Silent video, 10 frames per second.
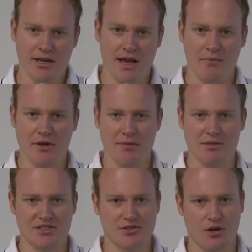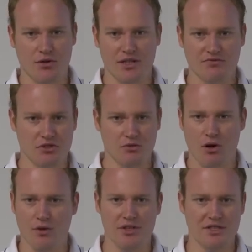npm install gives you
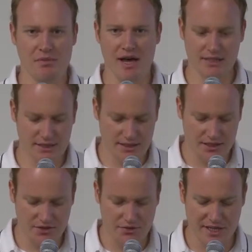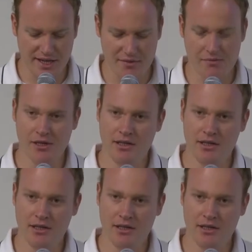all the dependencies you need,